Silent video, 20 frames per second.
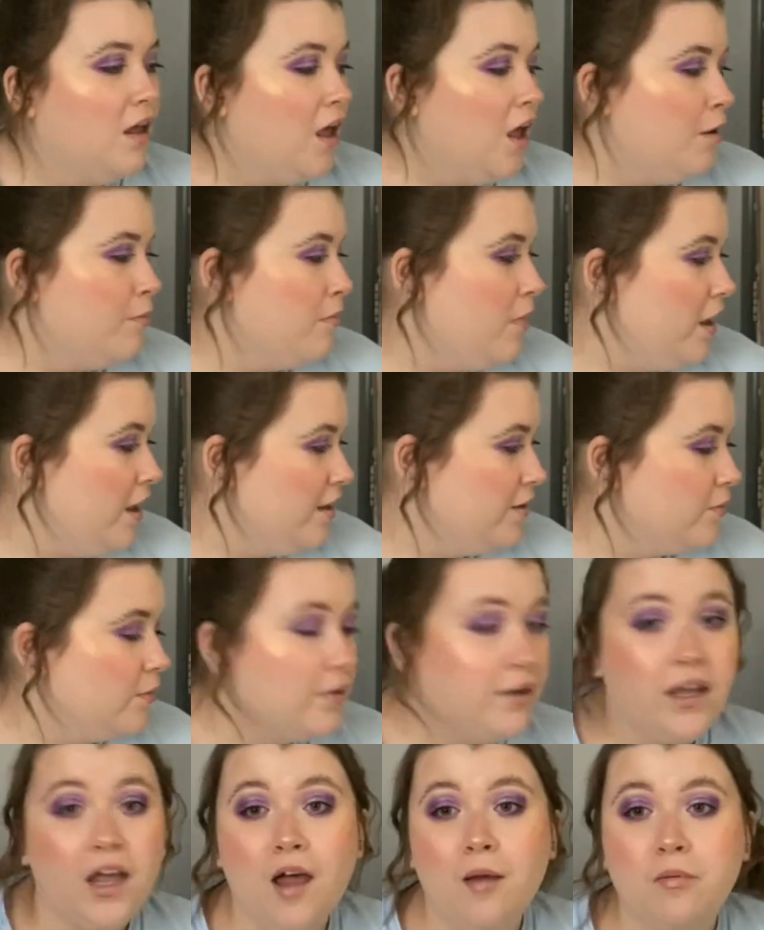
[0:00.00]
I might as
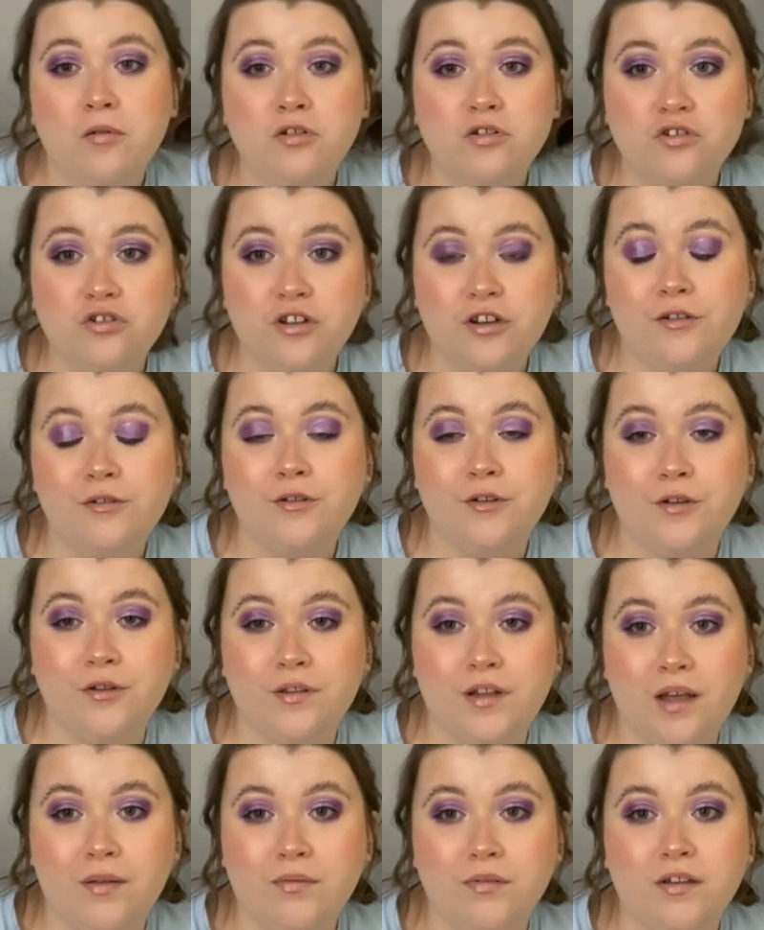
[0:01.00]
well get up and show
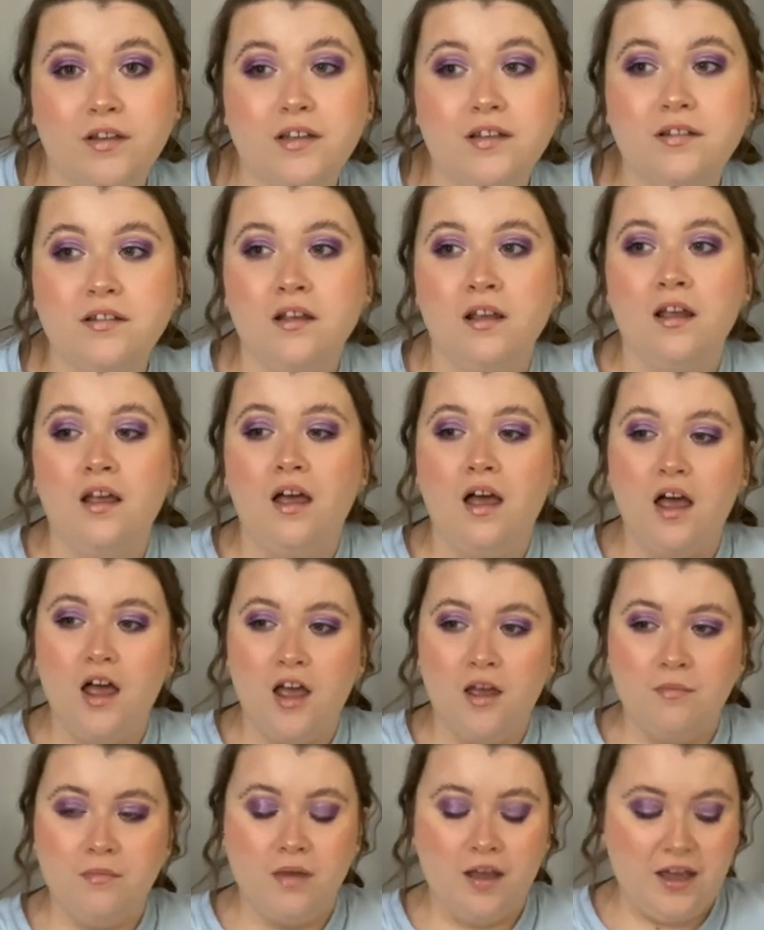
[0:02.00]
you the others.
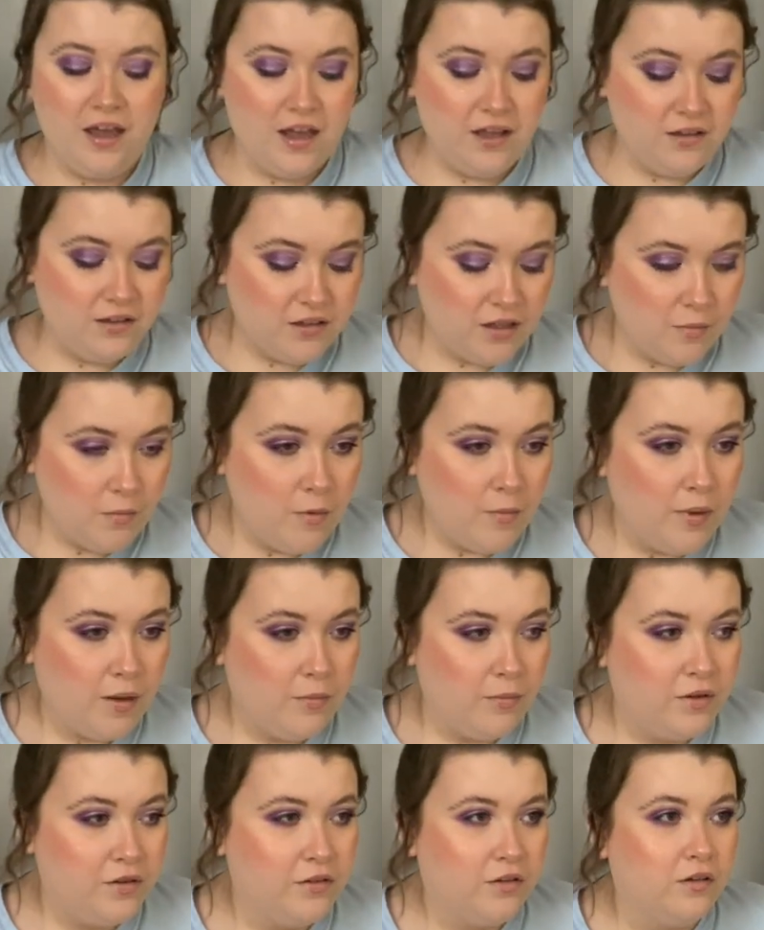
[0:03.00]
I had some in
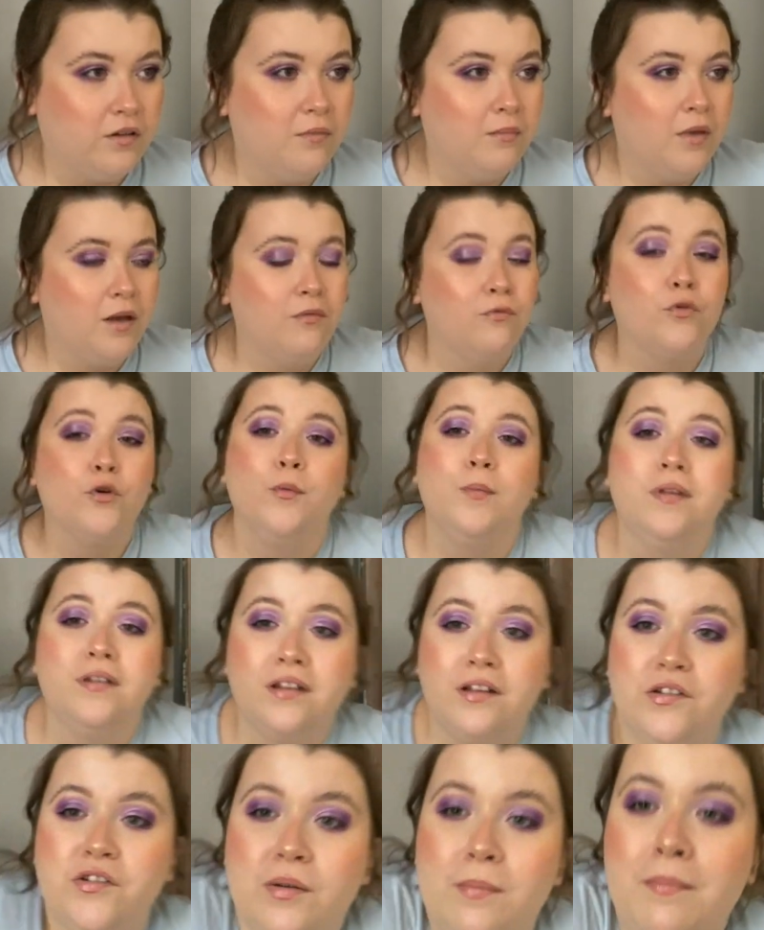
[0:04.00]
my window. My room is
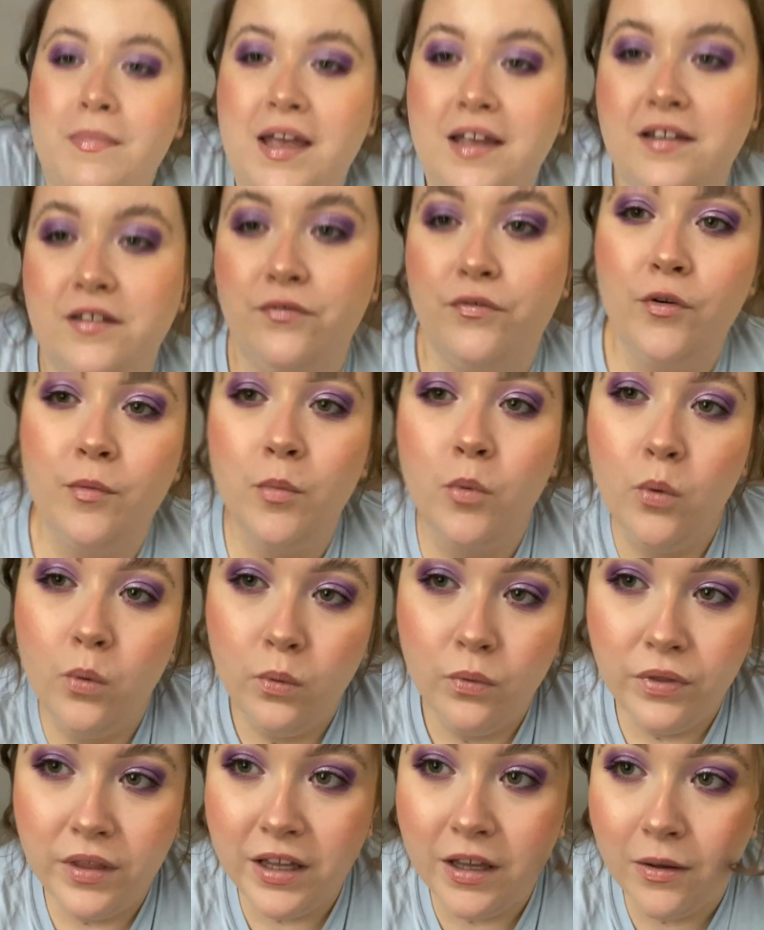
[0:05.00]
such a mess from
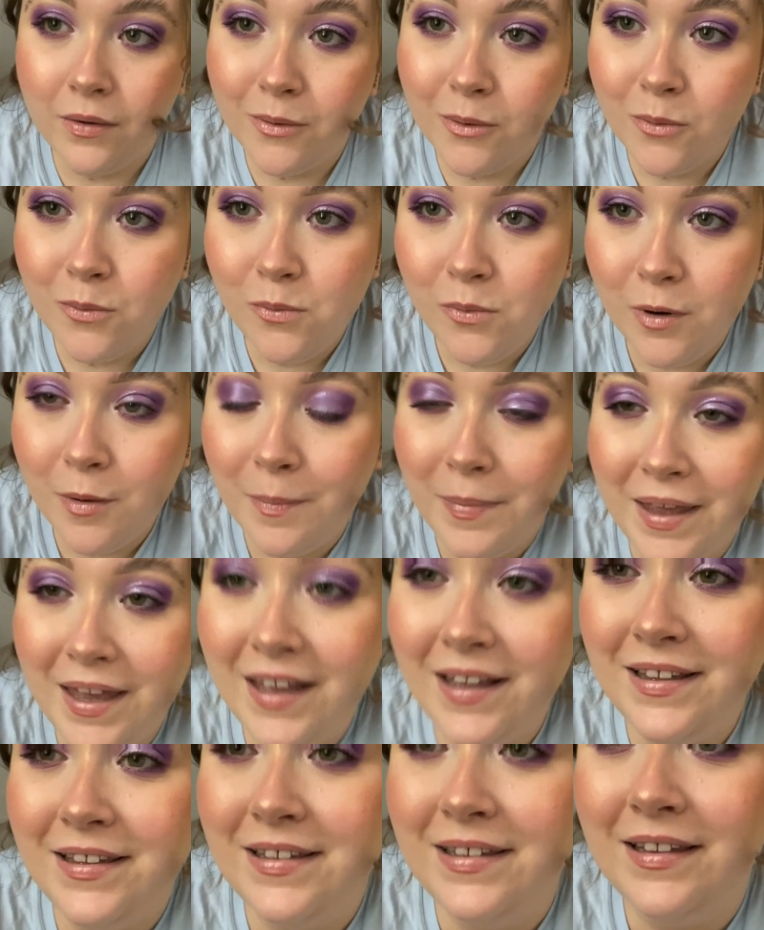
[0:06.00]
all the haul
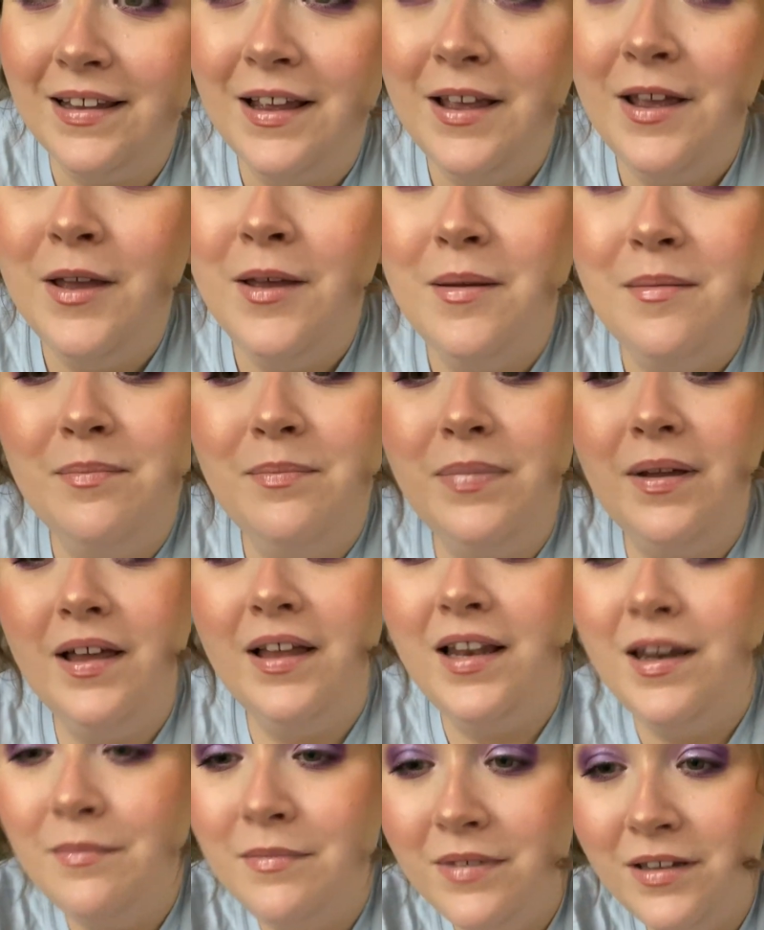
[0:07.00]
bits,
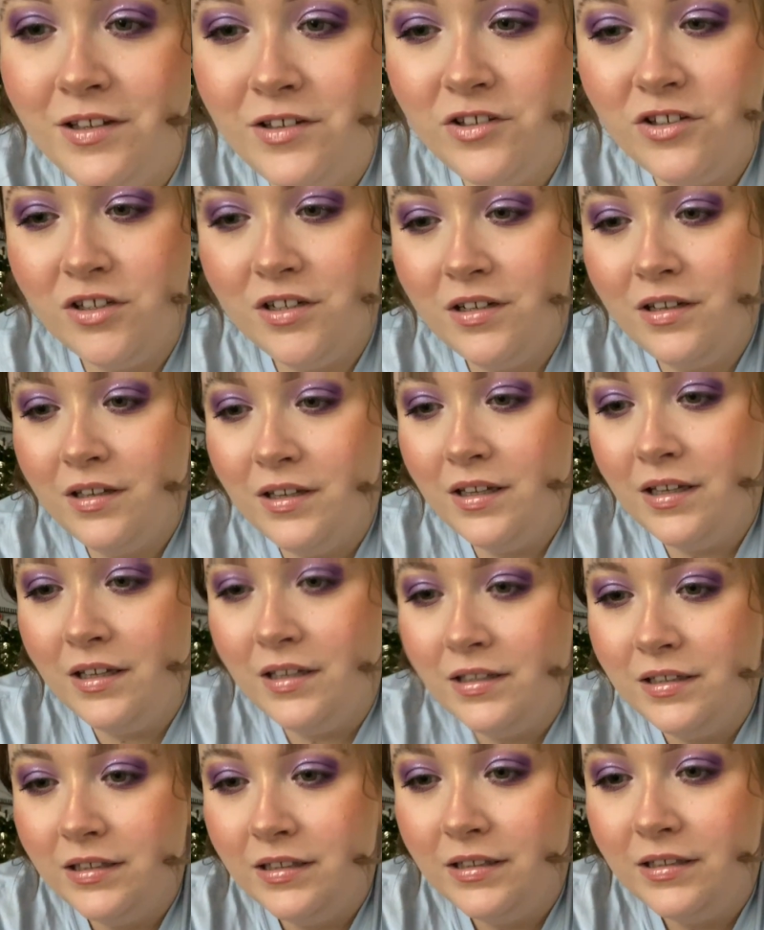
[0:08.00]
but let me
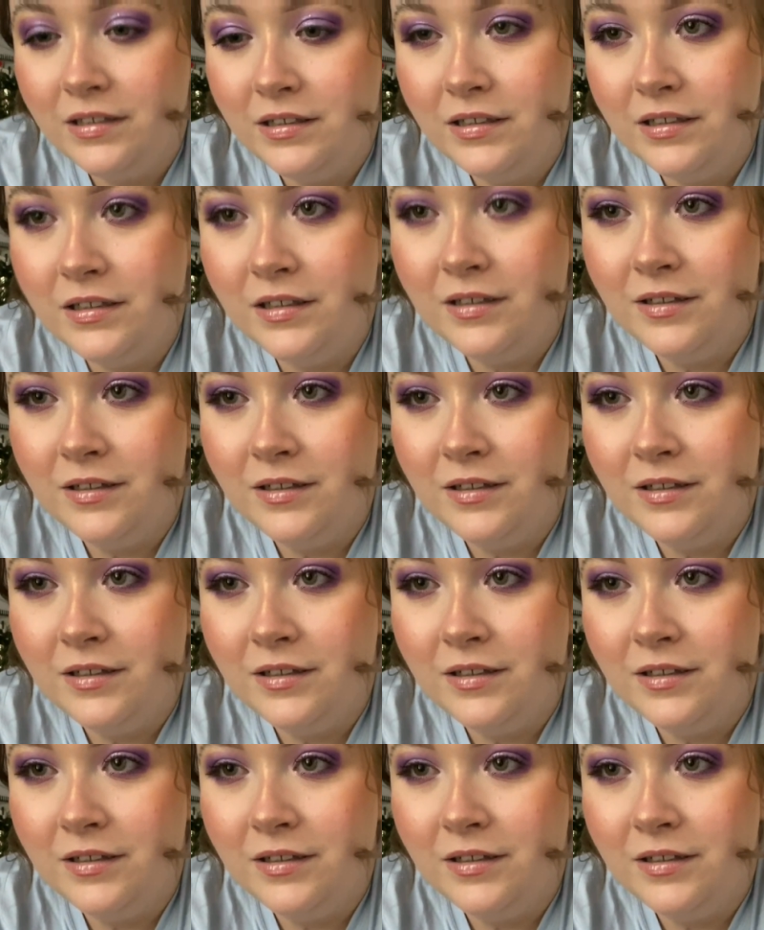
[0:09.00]
just